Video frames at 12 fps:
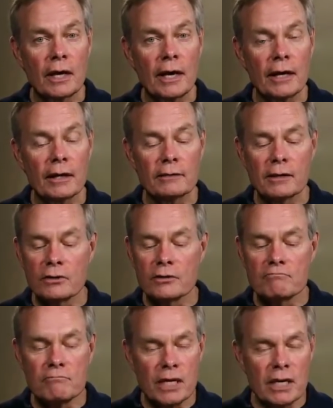And there's
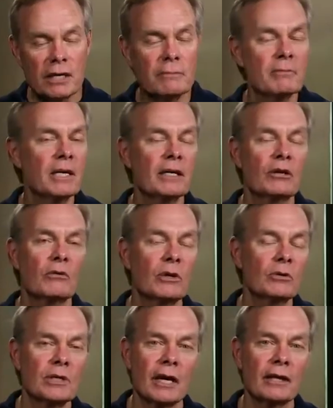many, many
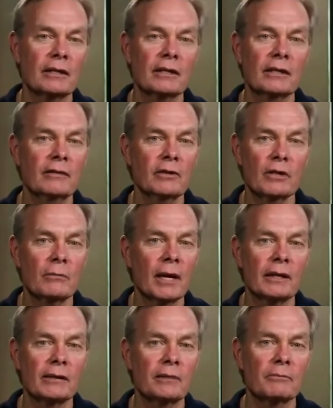quotes I could give you
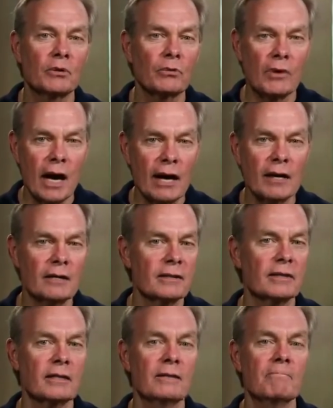about that.
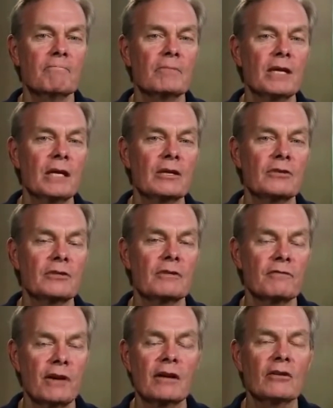Morality is the
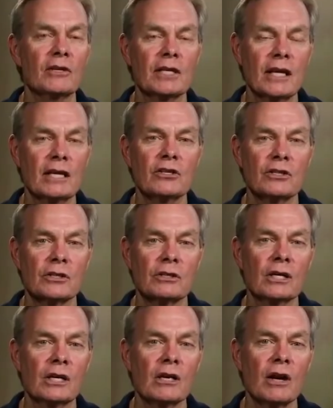
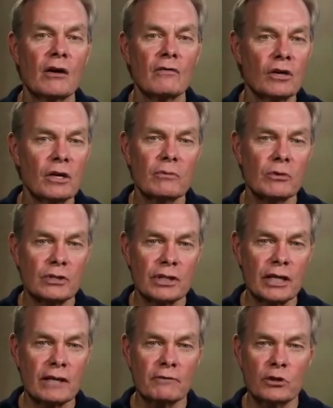foundation of
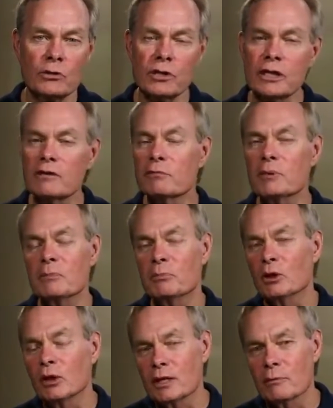liberty. If you give
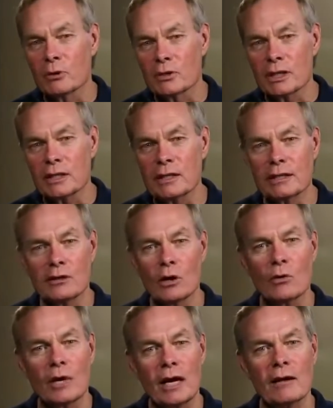people liberty that
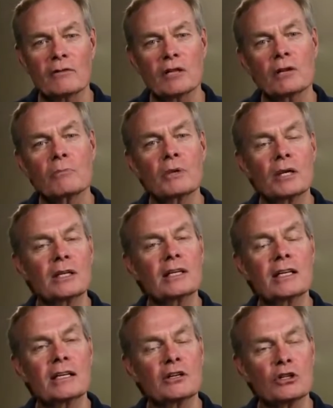don't have the
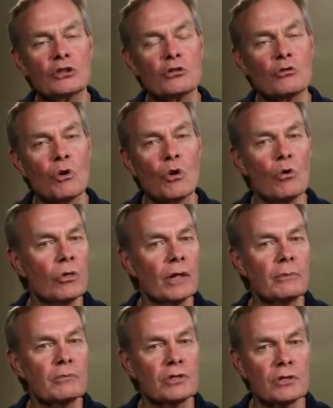ability to control
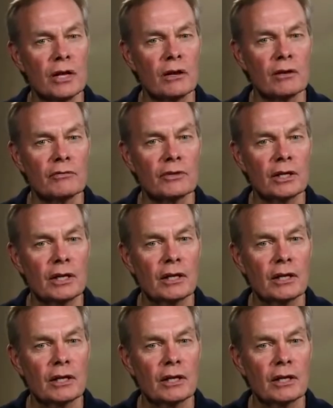themselves,